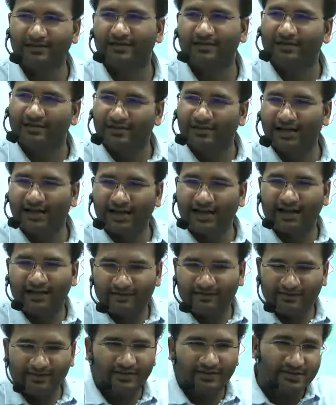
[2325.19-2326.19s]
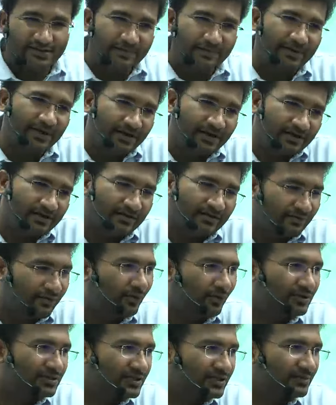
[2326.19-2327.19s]
They'll have separate
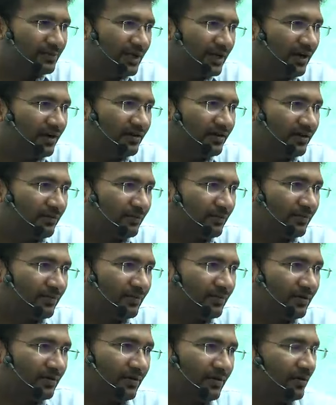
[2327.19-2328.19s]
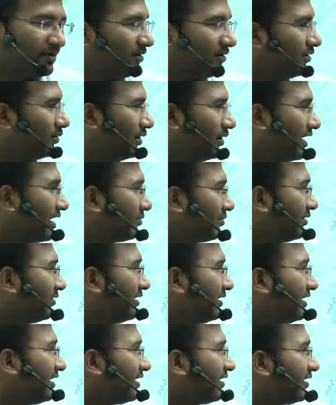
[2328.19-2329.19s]
forces behind them. Now army will
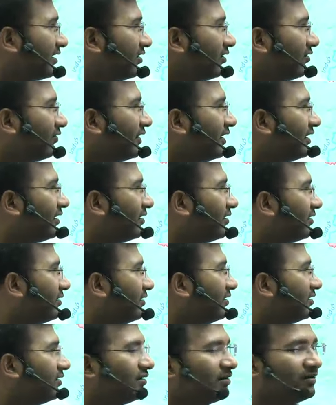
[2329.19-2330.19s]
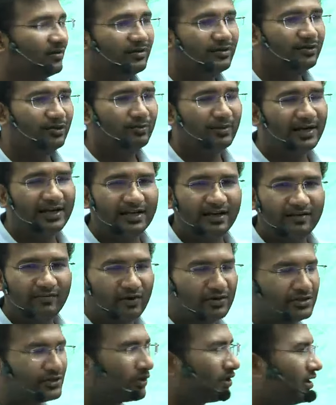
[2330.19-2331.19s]
take care of it. You might have
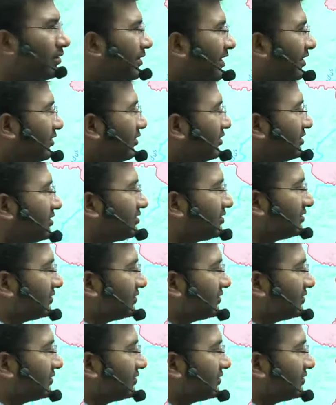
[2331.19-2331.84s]
also come across